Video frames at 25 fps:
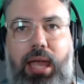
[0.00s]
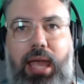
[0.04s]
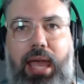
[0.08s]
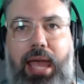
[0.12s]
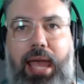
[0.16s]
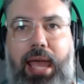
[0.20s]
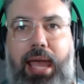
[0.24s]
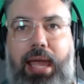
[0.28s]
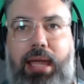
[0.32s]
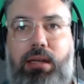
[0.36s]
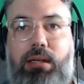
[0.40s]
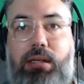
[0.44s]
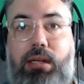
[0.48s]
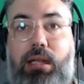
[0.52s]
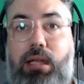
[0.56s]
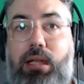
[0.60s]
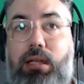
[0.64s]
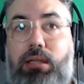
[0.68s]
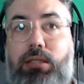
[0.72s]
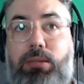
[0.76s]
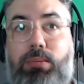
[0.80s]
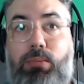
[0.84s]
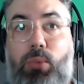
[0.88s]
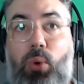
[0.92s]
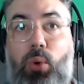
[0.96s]
and
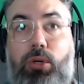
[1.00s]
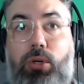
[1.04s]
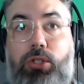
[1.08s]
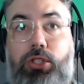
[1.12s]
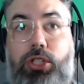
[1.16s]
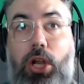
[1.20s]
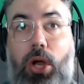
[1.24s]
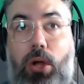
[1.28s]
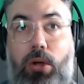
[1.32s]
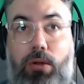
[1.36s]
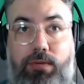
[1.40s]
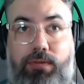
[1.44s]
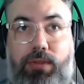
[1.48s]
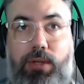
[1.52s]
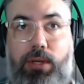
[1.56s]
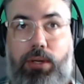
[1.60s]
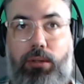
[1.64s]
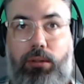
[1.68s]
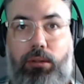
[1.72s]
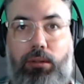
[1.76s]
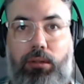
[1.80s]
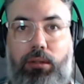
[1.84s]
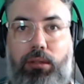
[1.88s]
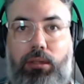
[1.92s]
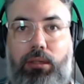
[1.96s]
it's more
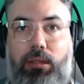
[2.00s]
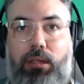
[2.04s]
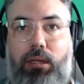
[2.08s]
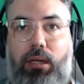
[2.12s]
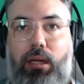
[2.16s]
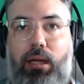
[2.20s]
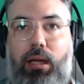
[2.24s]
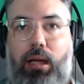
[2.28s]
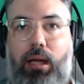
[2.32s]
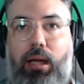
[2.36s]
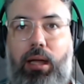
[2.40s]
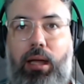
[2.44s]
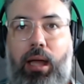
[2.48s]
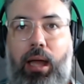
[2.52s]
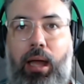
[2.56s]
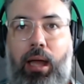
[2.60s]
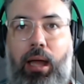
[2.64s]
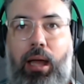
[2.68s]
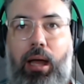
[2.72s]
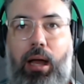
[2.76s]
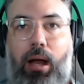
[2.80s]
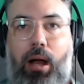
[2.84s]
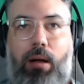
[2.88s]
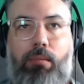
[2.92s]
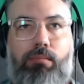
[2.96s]
jovial,
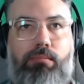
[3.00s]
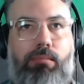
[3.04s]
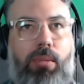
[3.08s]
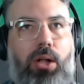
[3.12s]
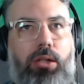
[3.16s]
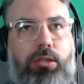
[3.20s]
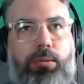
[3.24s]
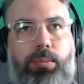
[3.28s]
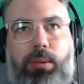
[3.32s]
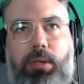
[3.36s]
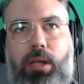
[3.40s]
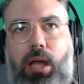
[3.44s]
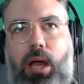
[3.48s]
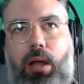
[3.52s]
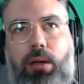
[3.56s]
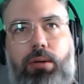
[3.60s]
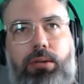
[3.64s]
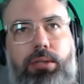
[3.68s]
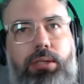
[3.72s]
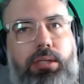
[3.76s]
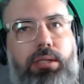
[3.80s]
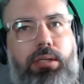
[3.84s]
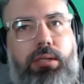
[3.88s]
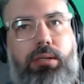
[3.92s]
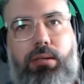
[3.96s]
multiple
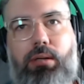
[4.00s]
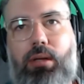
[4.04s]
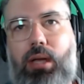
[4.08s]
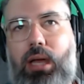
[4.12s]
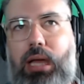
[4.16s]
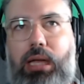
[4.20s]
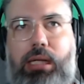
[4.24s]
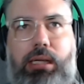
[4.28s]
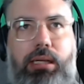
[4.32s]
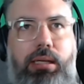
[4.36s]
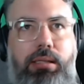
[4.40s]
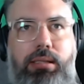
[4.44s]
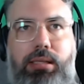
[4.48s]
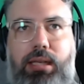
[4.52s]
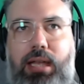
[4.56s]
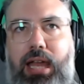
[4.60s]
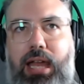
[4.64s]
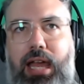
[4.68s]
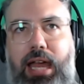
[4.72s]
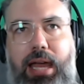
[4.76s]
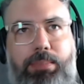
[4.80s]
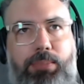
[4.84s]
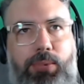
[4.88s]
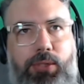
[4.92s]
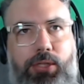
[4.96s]
hosts is
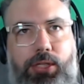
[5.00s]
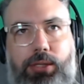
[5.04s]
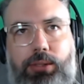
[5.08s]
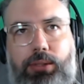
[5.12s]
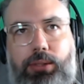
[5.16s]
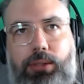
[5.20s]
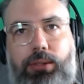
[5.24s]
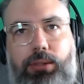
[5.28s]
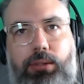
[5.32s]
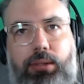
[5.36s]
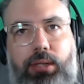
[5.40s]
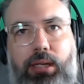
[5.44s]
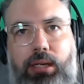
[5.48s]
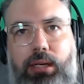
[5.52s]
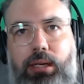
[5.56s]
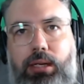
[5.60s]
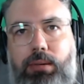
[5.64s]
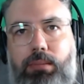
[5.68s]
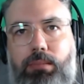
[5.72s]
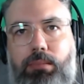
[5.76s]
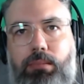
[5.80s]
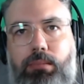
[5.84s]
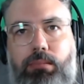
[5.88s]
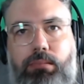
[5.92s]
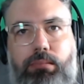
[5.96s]

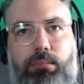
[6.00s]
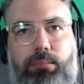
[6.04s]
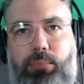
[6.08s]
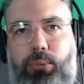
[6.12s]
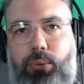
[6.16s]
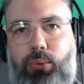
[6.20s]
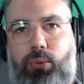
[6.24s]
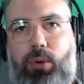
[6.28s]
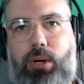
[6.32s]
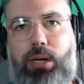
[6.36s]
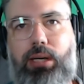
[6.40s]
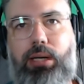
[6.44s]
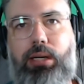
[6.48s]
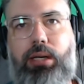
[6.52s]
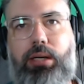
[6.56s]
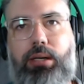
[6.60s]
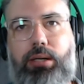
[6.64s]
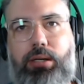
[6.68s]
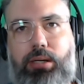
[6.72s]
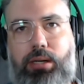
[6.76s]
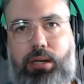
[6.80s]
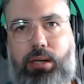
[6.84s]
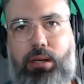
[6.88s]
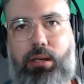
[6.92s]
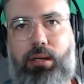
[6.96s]
absolutely
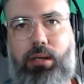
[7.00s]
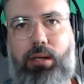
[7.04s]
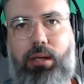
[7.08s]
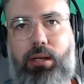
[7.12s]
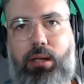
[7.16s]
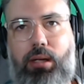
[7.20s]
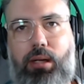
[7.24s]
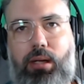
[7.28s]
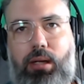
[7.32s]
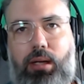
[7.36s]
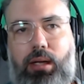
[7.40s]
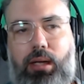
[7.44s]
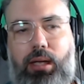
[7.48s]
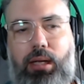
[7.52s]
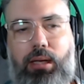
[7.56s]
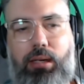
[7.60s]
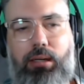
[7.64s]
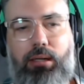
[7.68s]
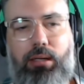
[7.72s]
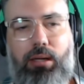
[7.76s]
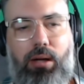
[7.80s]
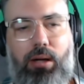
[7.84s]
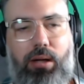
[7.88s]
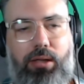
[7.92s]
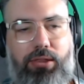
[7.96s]
brilliant.
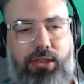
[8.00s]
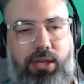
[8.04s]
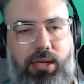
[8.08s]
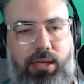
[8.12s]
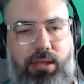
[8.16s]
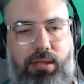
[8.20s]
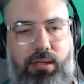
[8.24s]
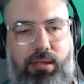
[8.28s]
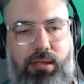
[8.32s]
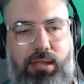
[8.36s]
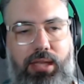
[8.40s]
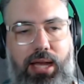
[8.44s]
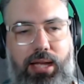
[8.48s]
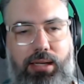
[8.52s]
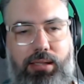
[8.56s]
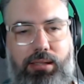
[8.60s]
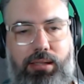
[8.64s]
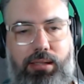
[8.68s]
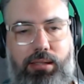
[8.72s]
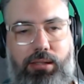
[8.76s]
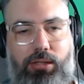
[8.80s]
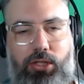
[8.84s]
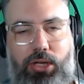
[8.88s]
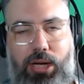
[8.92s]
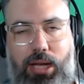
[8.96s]
And I think that
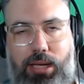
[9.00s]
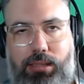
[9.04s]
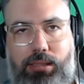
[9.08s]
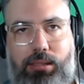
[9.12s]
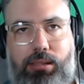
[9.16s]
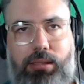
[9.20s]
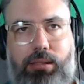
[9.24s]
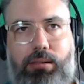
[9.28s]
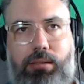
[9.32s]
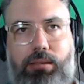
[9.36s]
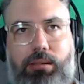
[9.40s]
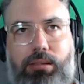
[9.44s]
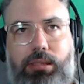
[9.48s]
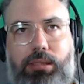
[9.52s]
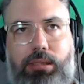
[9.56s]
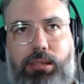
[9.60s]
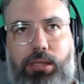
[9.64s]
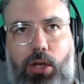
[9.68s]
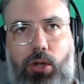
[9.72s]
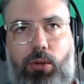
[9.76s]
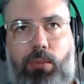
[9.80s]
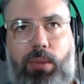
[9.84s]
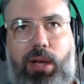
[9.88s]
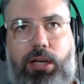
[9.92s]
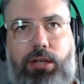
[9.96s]
that's just
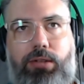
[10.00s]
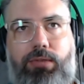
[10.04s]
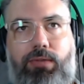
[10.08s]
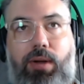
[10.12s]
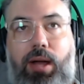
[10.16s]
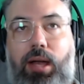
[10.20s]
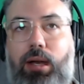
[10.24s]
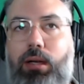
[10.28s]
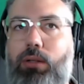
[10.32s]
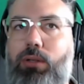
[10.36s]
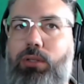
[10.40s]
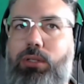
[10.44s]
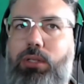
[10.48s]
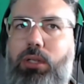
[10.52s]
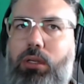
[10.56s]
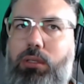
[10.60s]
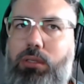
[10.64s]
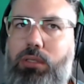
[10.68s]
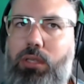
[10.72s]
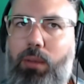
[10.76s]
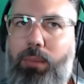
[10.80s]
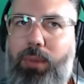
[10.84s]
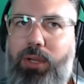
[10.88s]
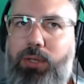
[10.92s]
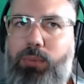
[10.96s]
so much fun because you've
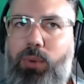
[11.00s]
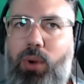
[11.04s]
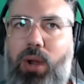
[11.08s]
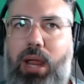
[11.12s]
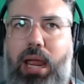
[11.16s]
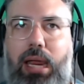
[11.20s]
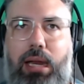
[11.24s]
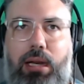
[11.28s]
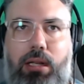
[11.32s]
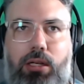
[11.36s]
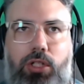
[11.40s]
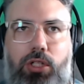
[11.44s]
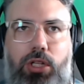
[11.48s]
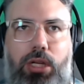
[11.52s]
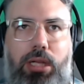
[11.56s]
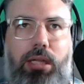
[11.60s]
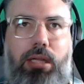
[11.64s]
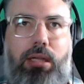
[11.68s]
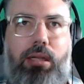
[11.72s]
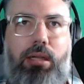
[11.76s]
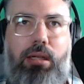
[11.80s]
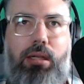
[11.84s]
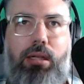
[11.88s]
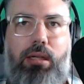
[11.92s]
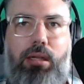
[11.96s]
got so much more
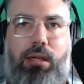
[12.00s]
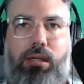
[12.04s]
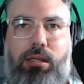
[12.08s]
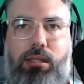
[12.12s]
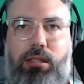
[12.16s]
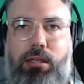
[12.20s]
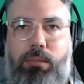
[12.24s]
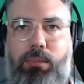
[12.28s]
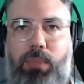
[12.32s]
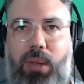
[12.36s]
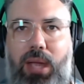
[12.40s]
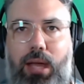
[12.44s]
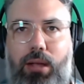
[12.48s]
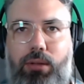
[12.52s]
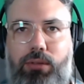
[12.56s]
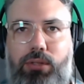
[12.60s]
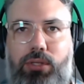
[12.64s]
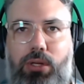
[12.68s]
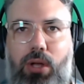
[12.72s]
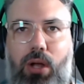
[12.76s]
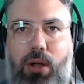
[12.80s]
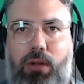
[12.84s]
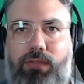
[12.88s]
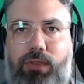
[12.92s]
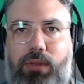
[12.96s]
energy to
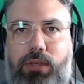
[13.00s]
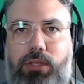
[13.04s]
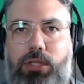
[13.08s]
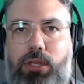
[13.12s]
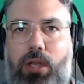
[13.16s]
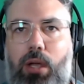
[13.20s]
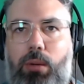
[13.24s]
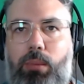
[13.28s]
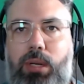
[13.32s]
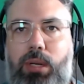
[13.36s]
bounce off and so